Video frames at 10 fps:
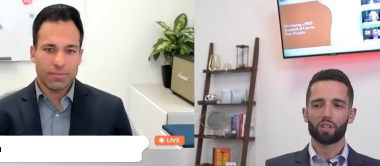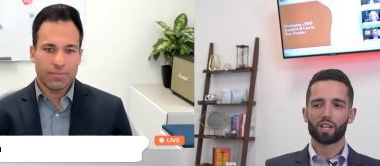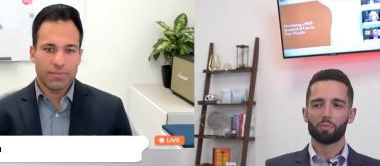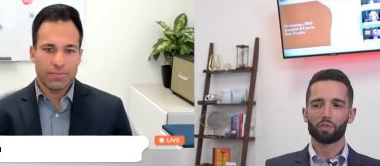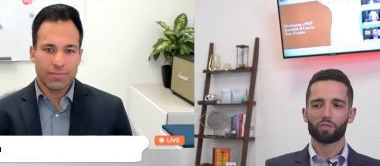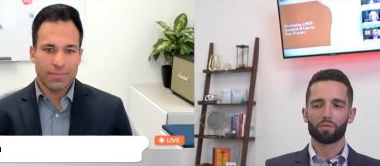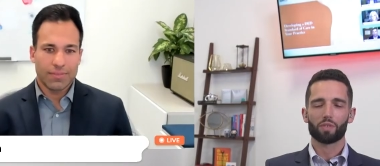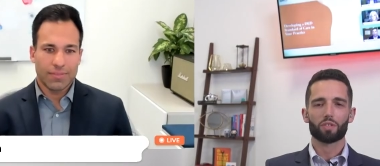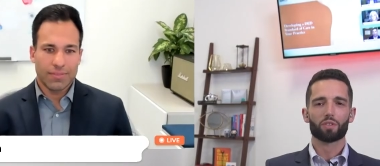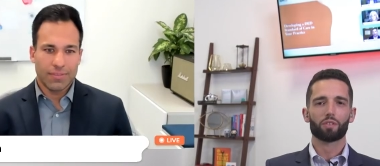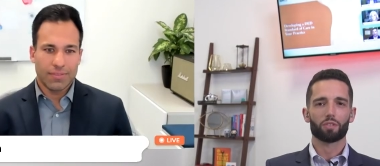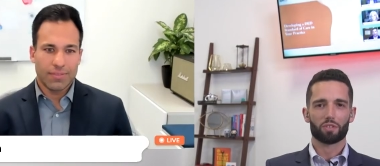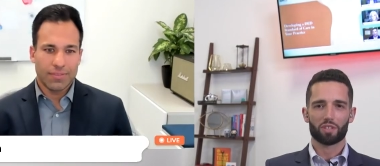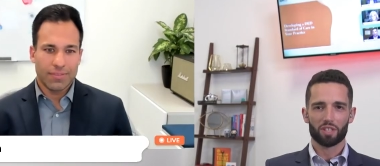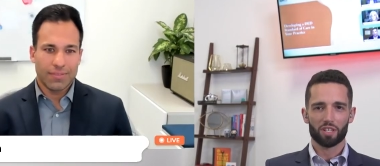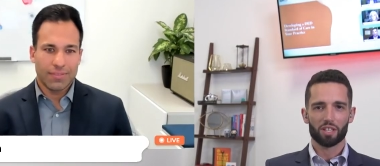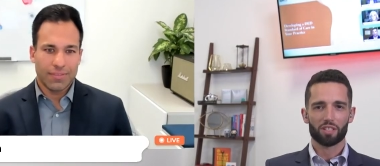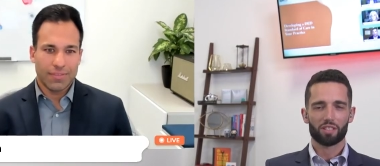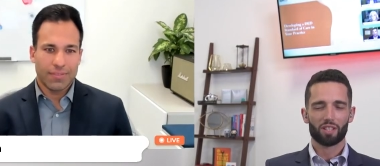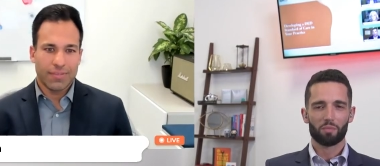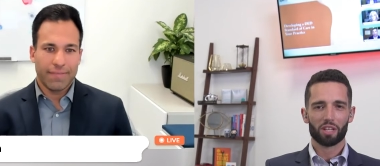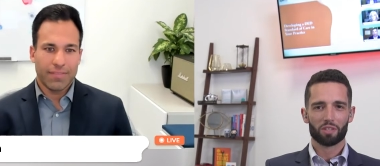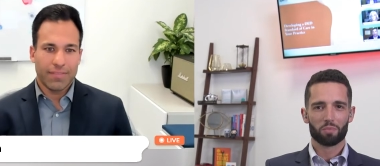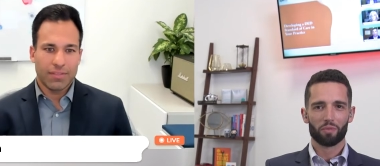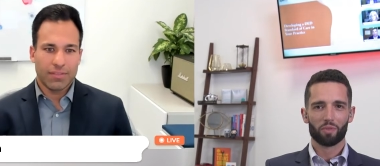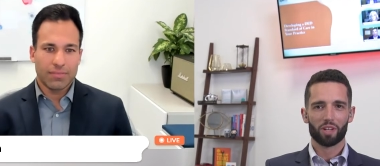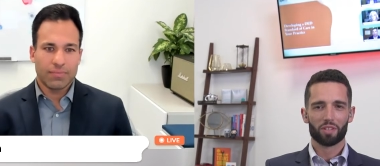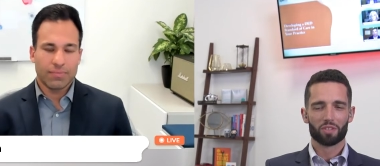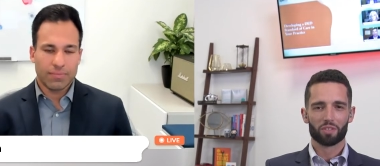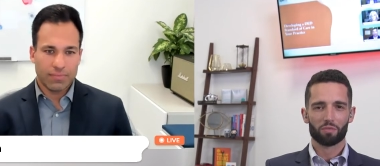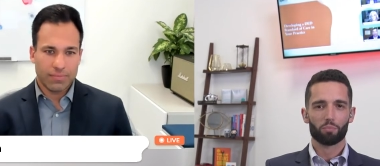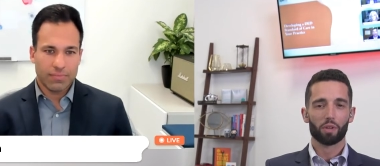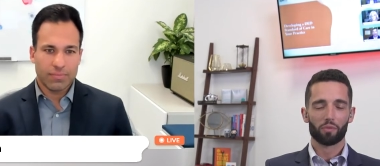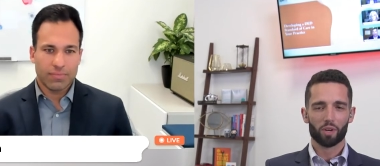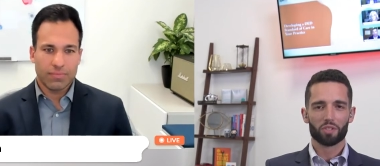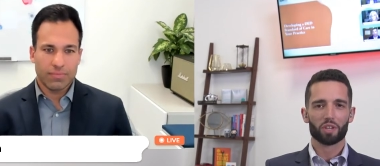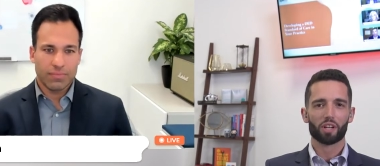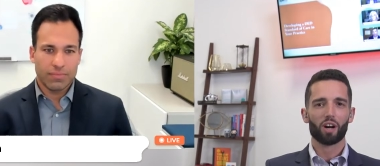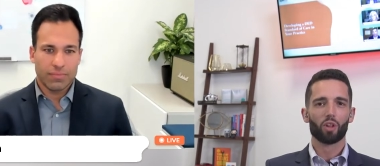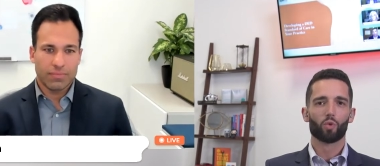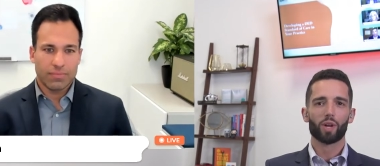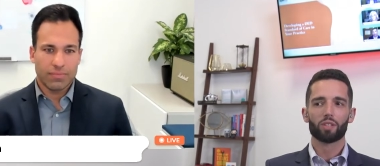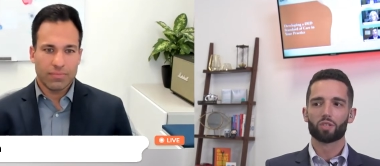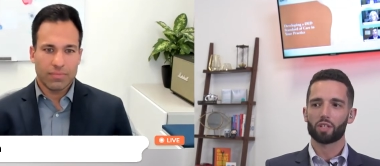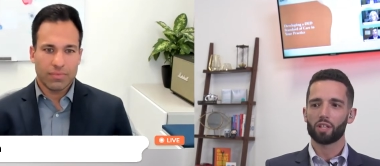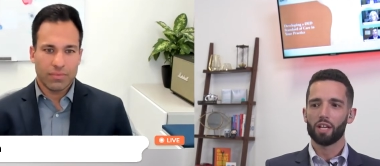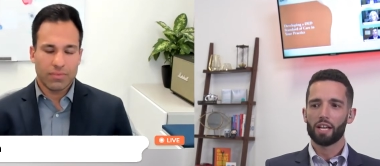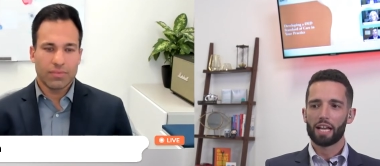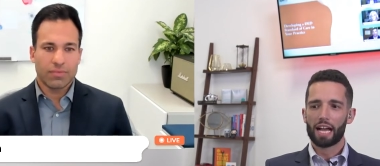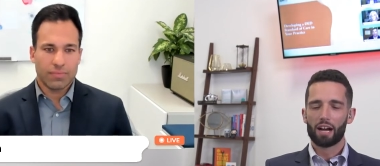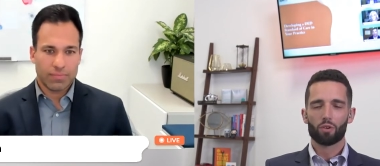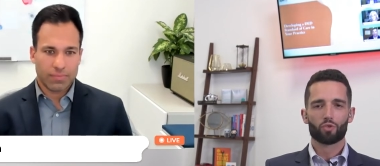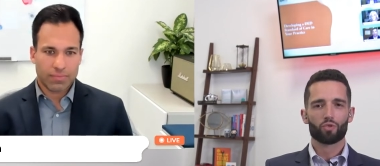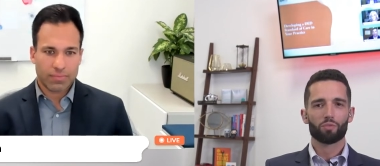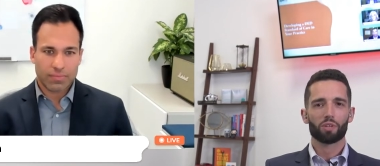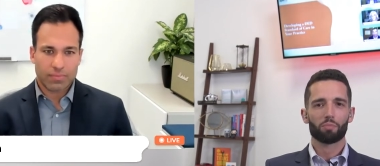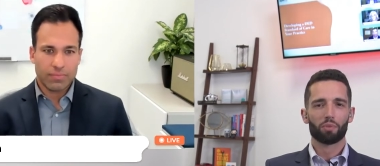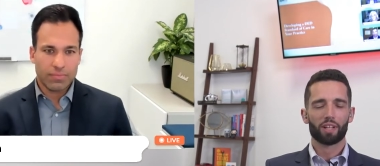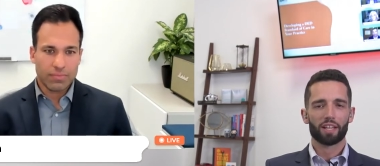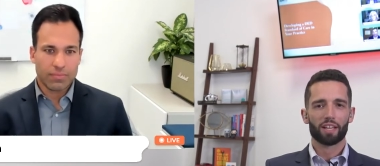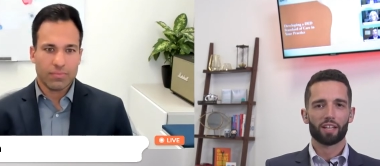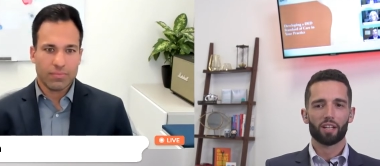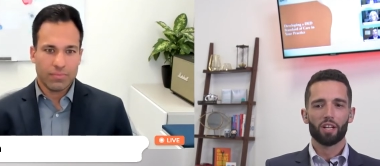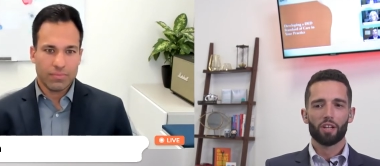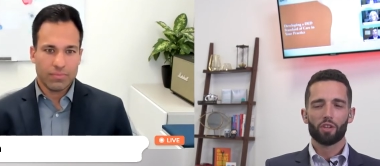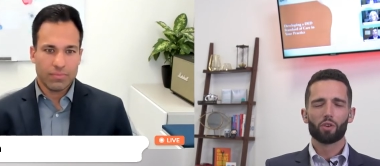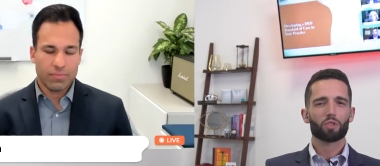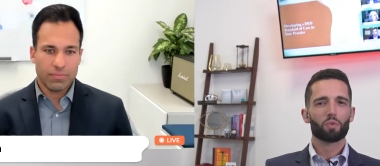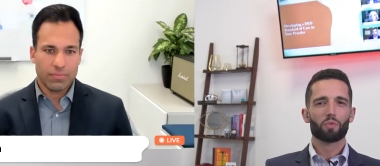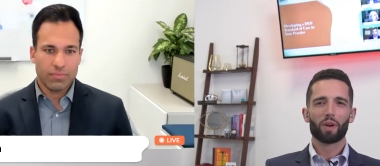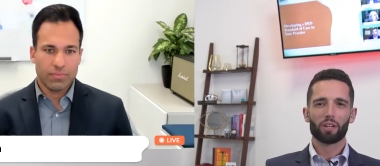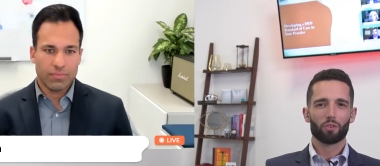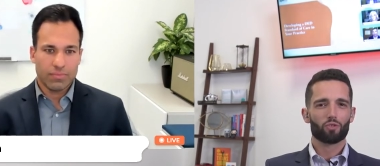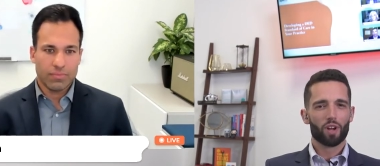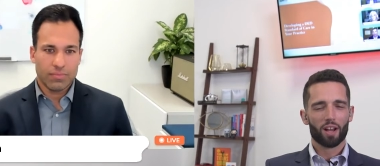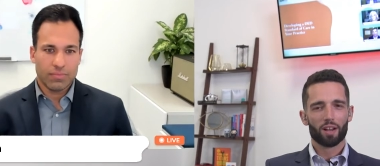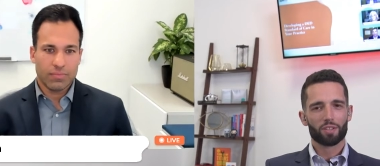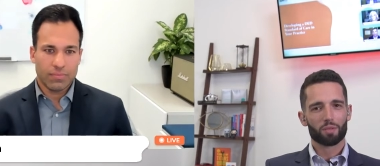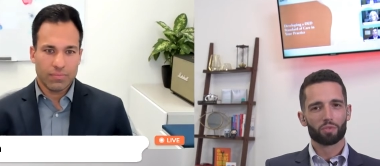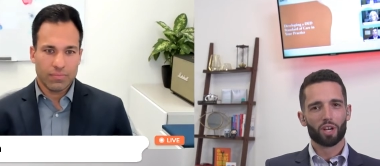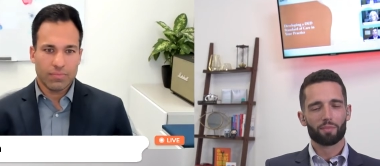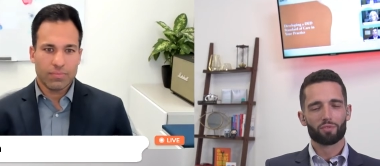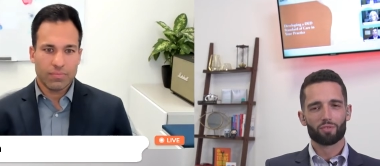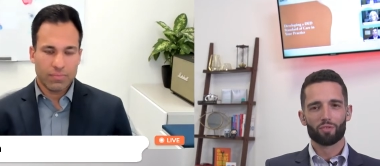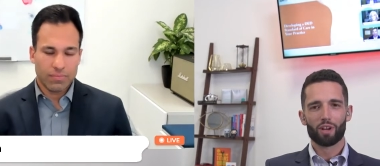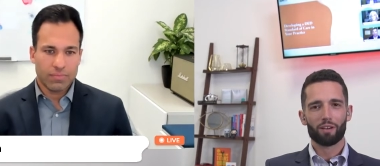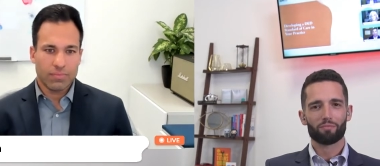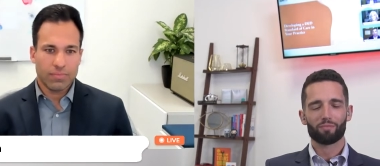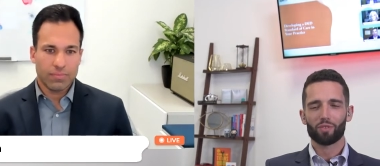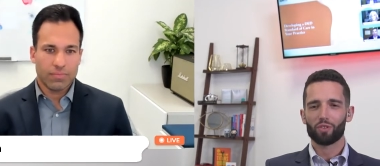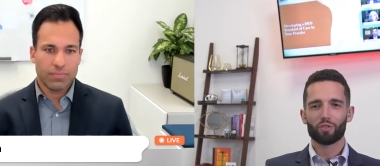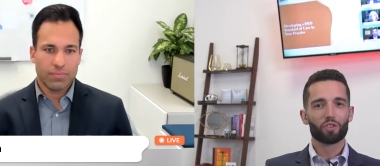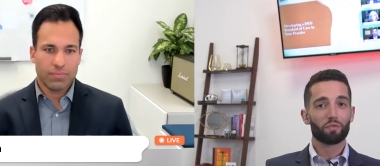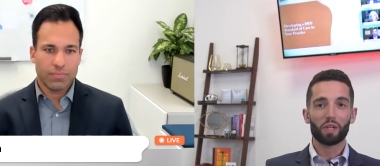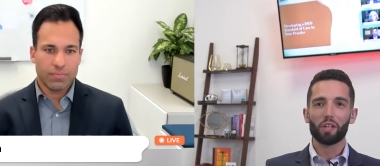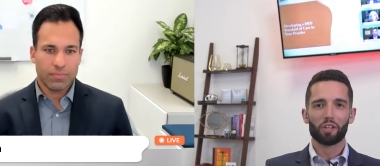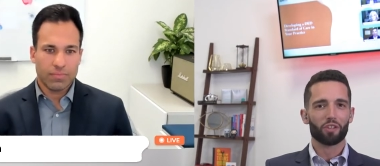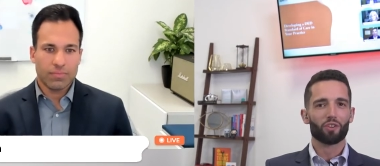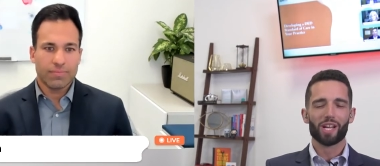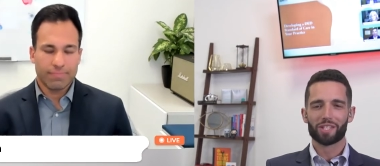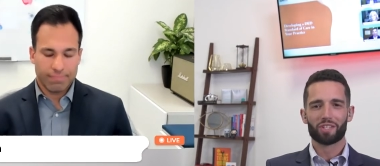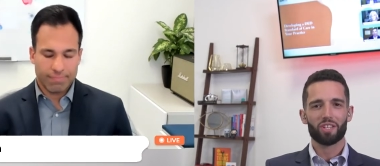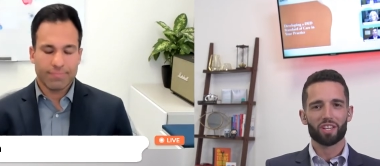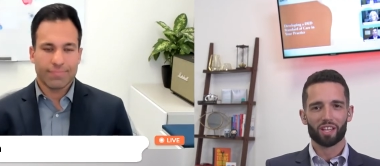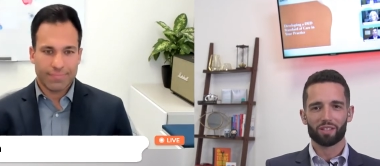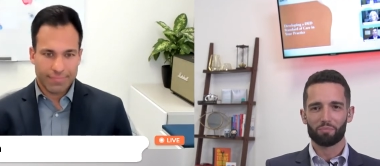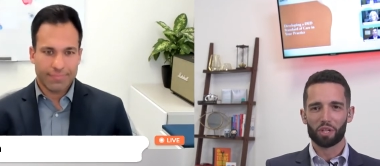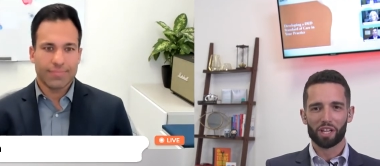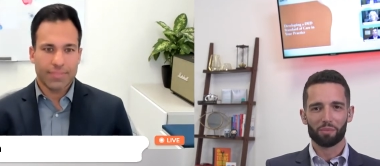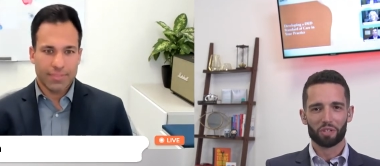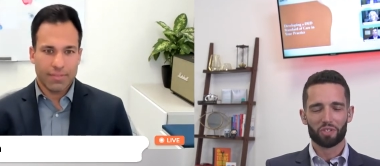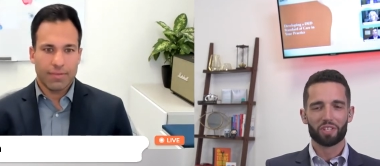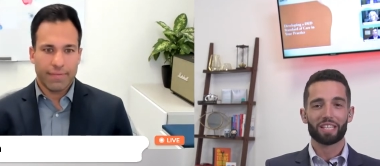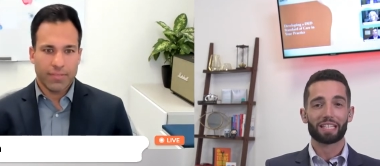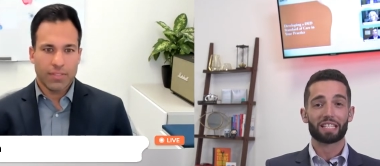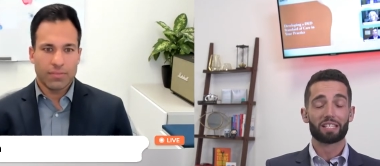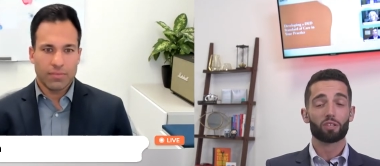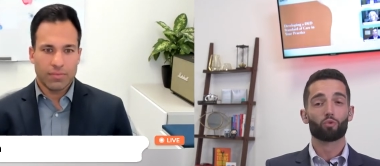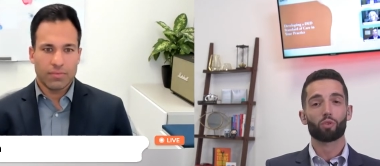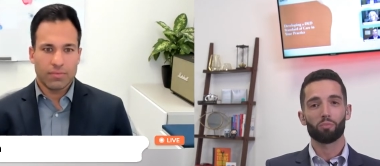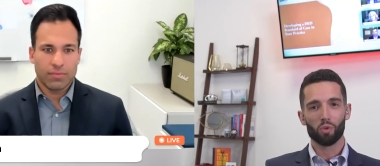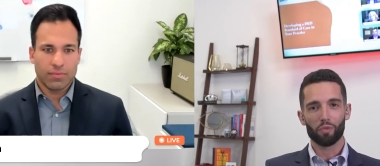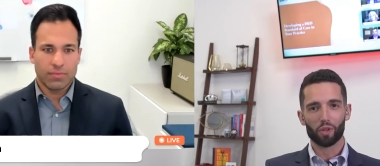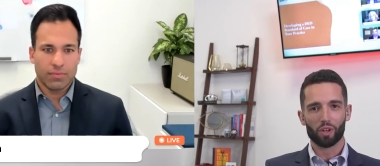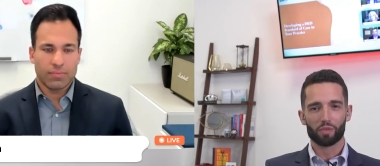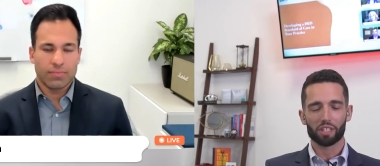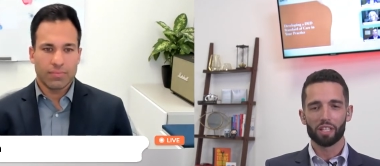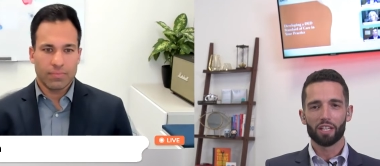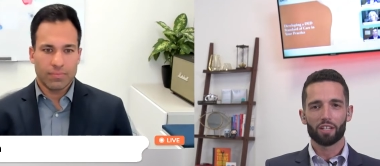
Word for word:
Speaker 1: being able to physically see Demodex blepharitis and blepharitis and collarettes and how a treatment plan, you know, because with regular dry eyes, sometimes you're not, you're just feeling it, you're not seeing it, and being able to see it and see the removal of it